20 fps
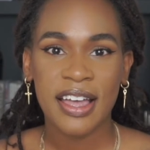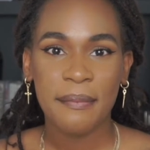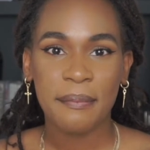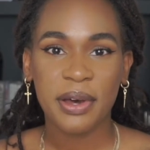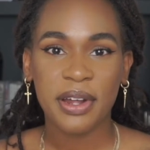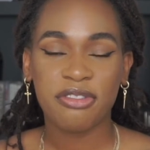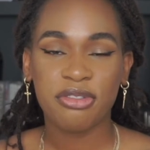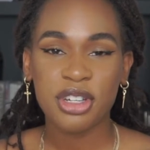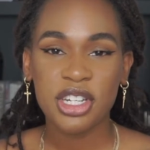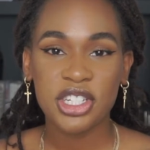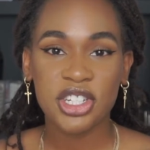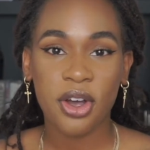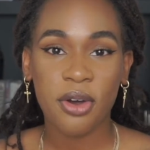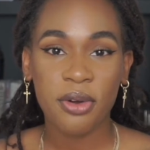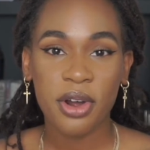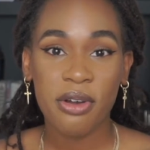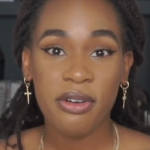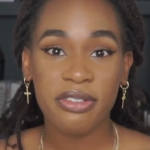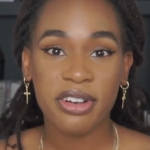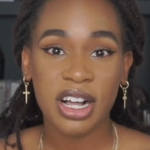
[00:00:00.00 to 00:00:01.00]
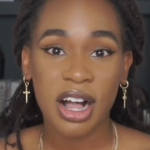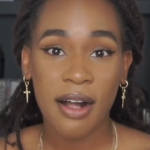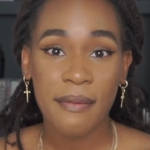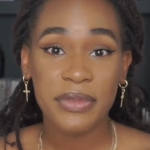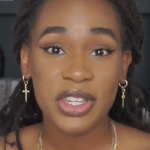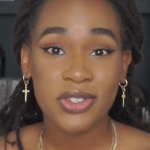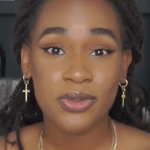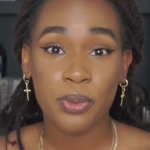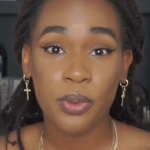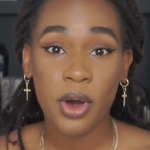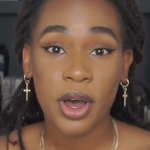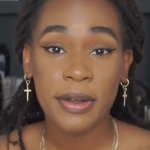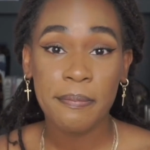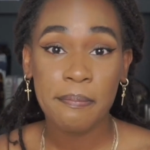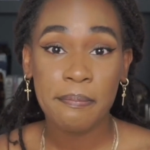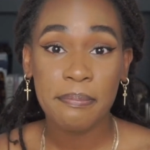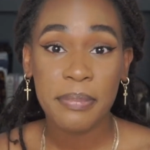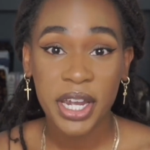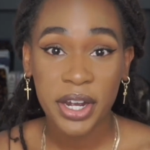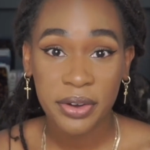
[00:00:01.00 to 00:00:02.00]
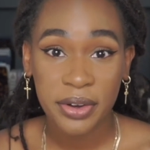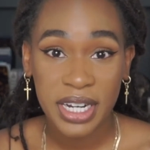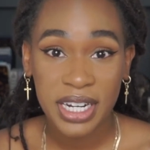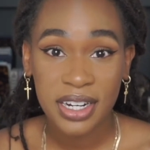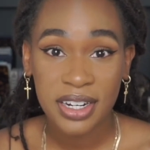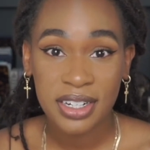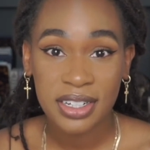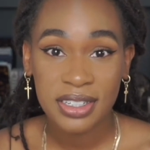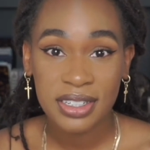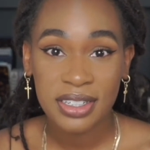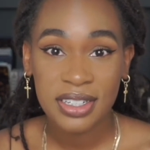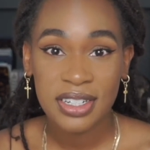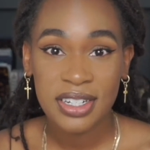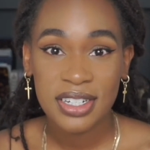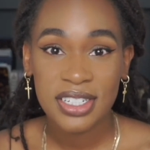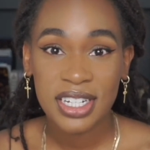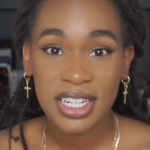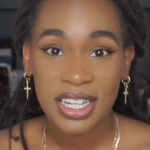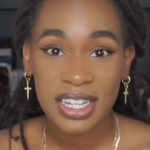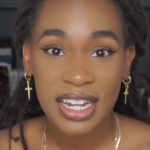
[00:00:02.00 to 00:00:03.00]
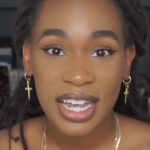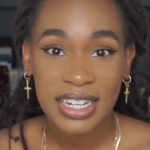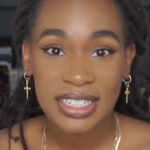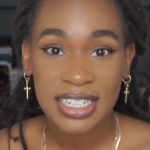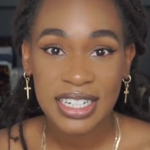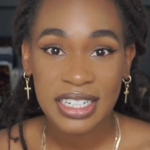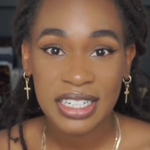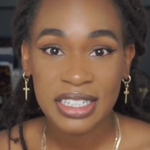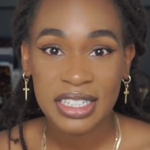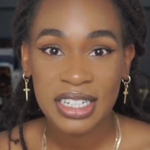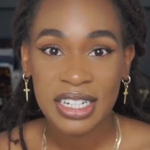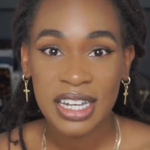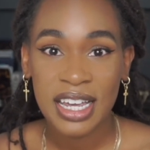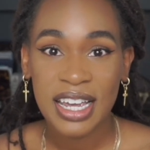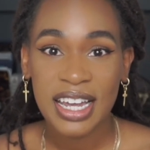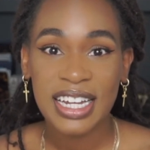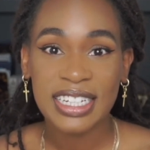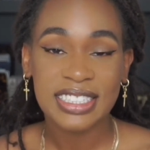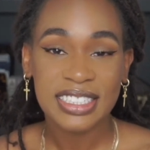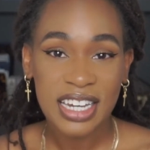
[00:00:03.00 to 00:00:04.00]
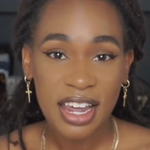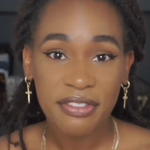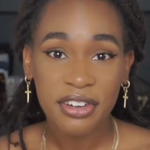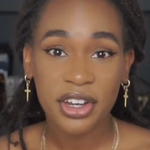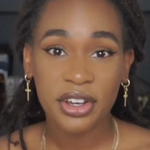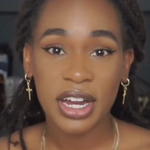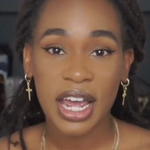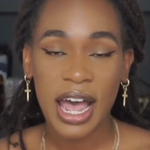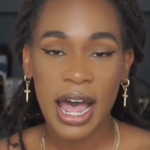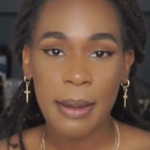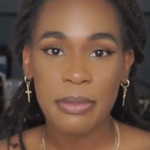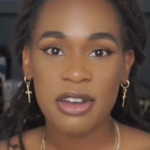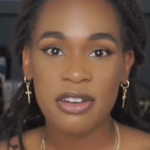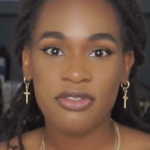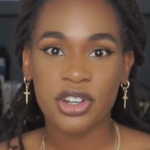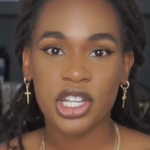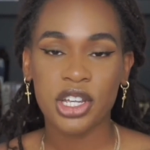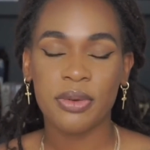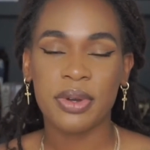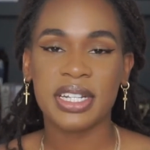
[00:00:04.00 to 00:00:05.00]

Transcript: but if we don't overcome this one barrier to connecting, it's never going to happen for you.